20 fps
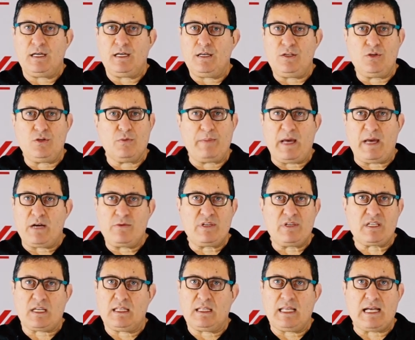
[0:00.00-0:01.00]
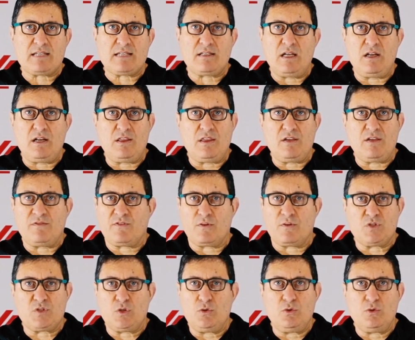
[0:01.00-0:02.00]
your batteries can last anything
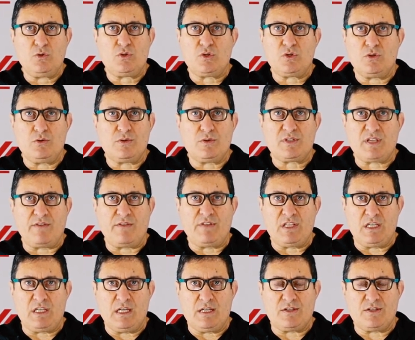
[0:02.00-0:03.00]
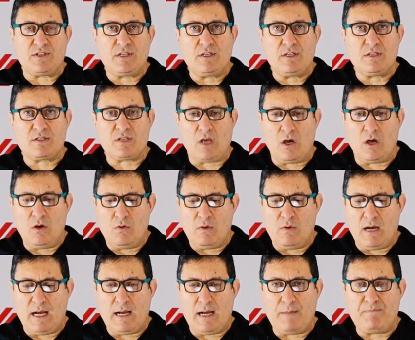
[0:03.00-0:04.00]
from 2 to 7 years.
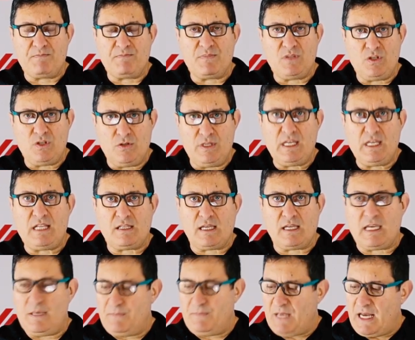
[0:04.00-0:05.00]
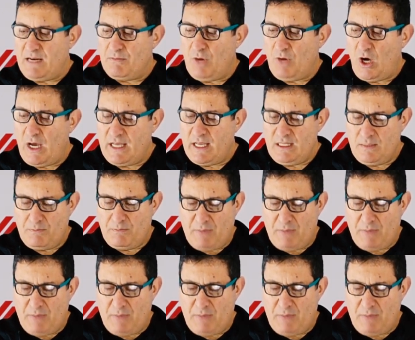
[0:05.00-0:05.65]
So you need to keep that in mind.